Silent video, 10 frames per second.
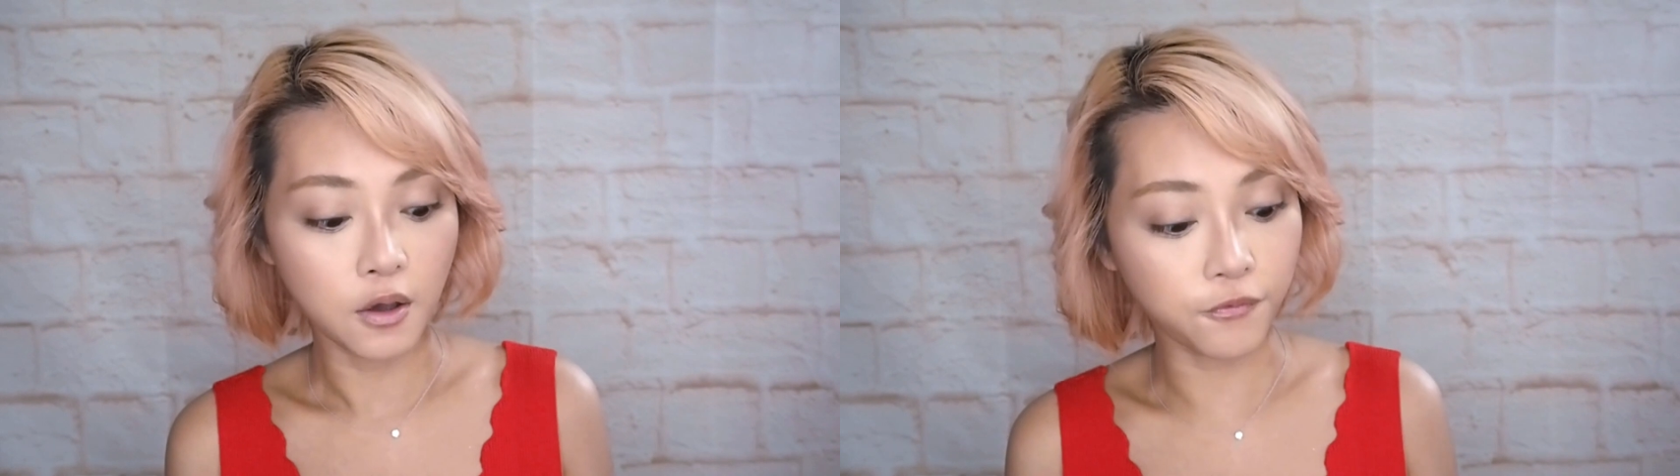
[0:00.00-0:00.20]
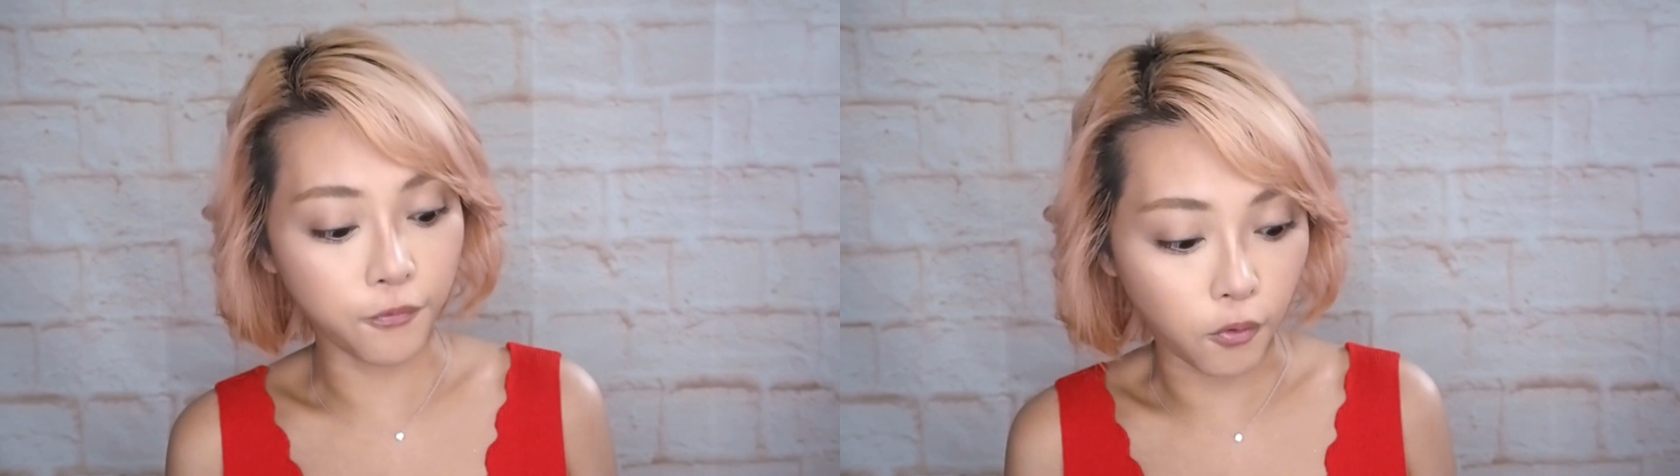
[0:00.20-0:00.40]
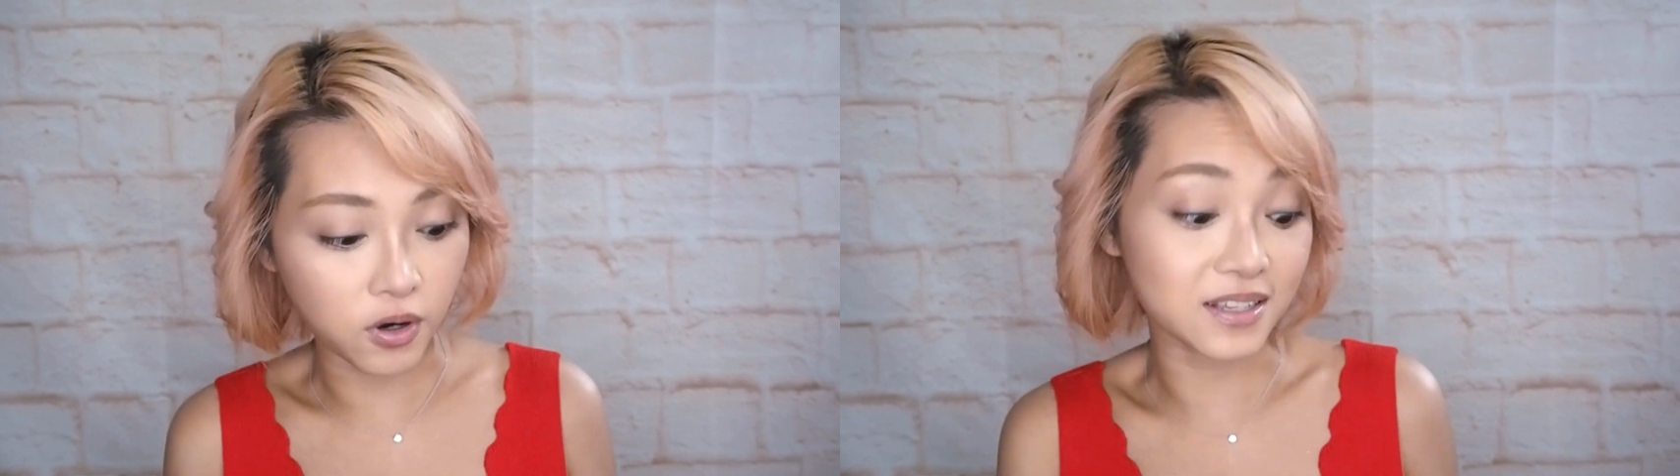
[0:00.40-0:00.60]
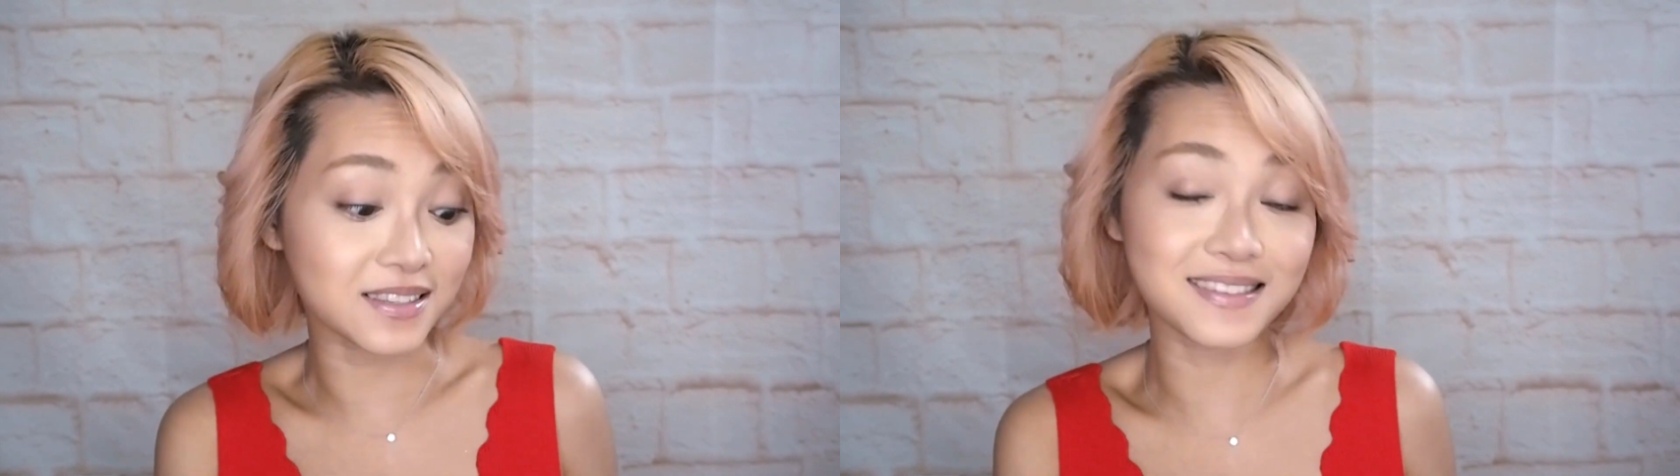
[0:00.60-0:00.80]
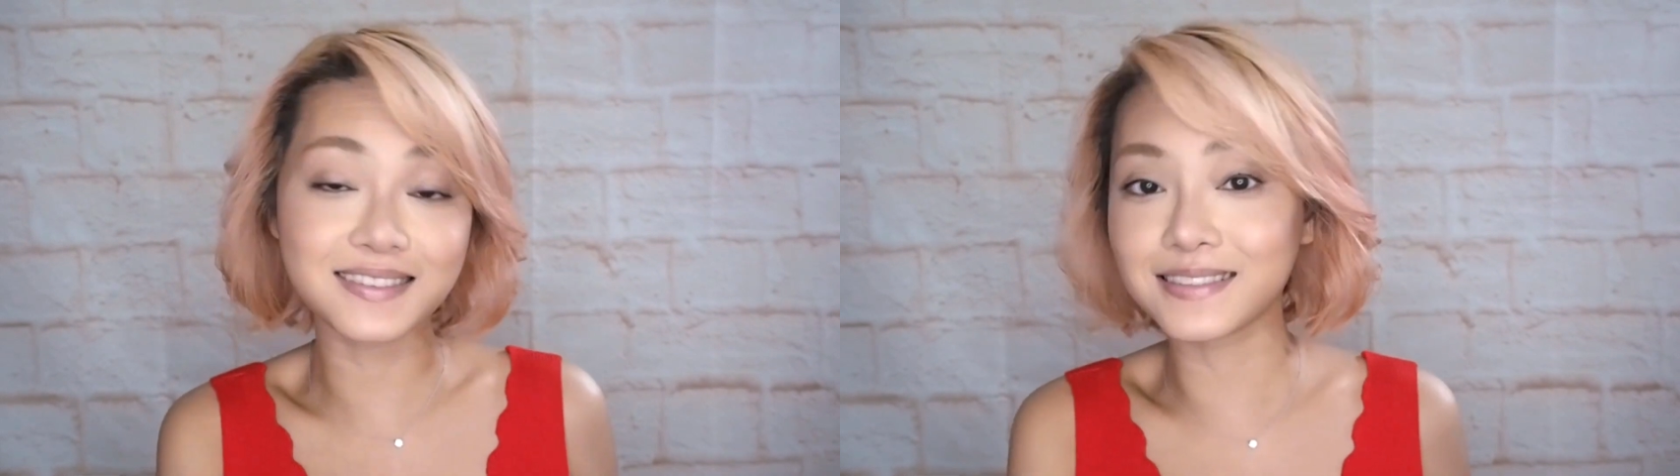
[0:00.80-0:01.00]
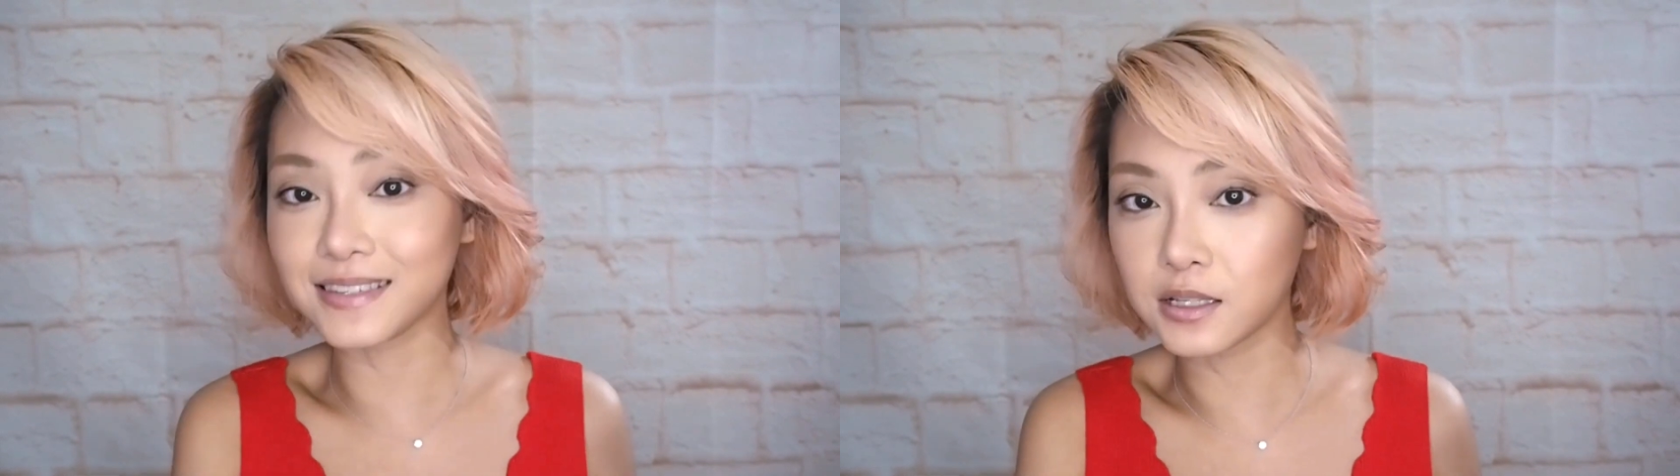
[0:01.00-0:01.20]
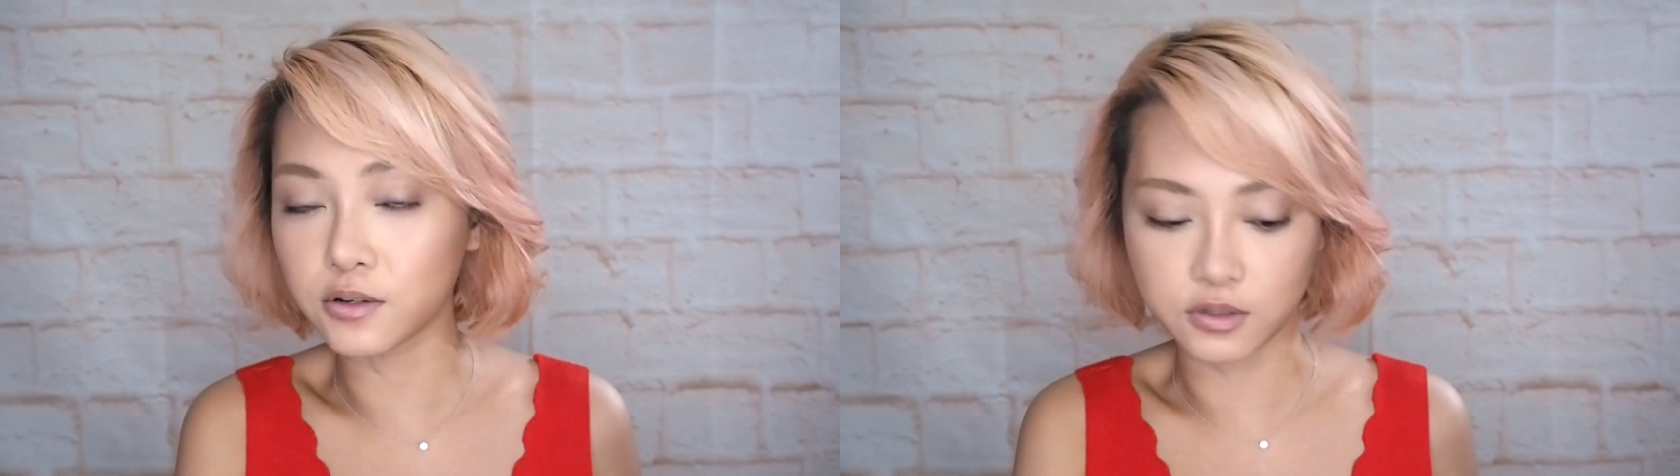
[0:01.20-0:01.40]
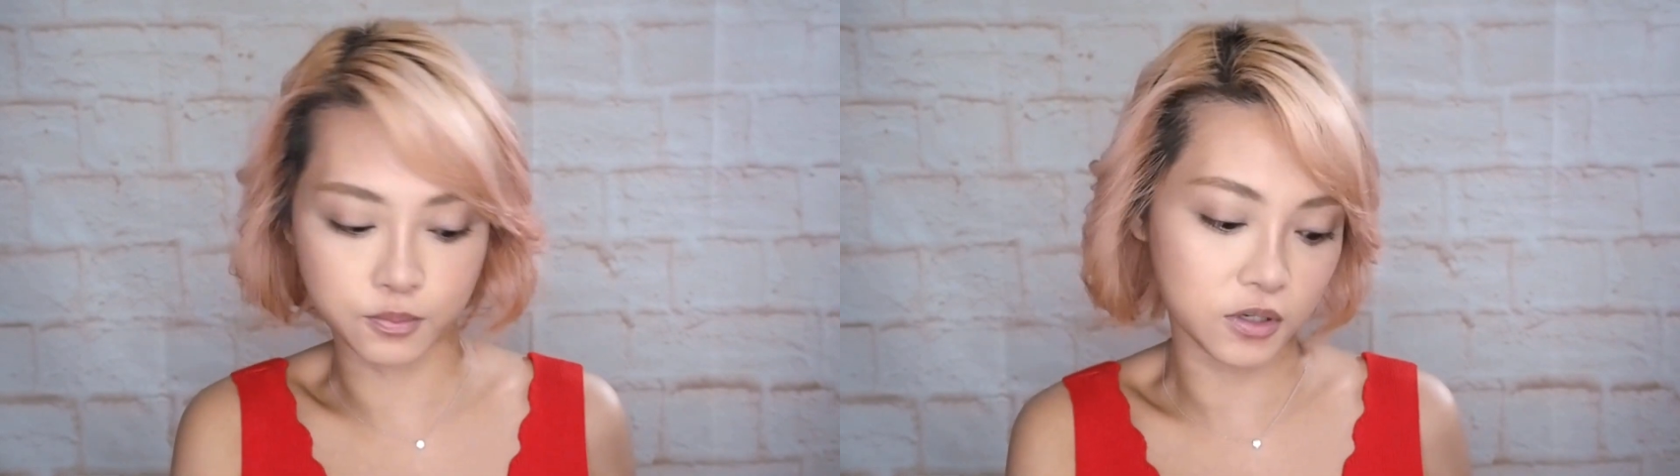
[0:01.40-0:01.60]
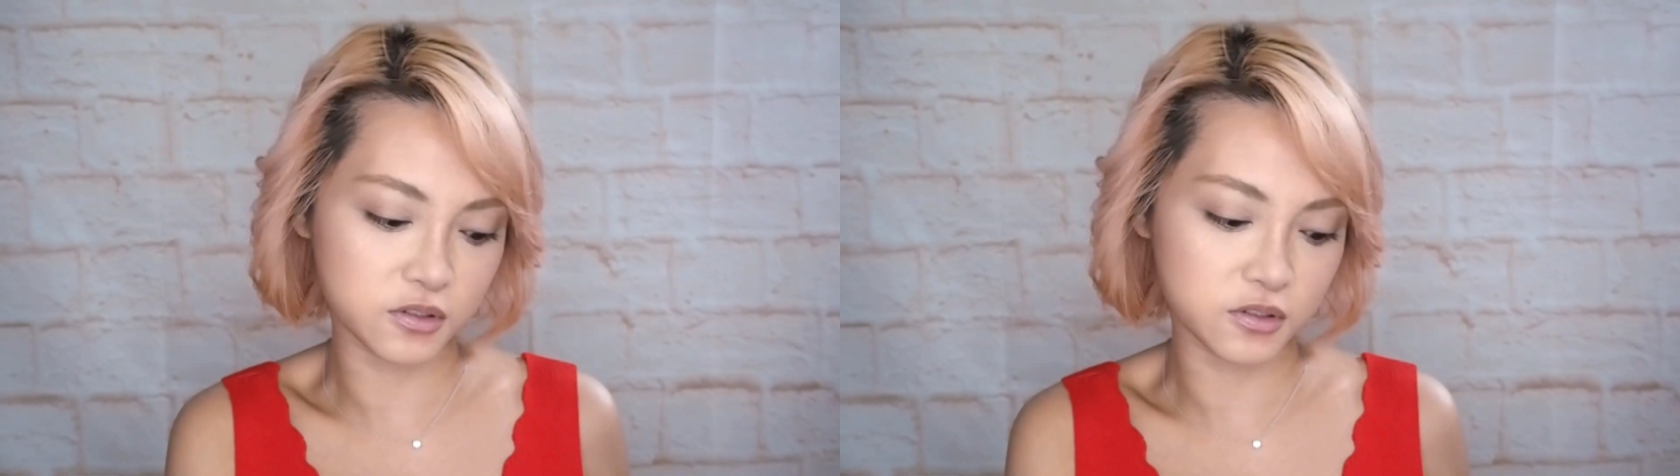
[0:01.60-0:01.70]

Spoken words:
for concealer as well.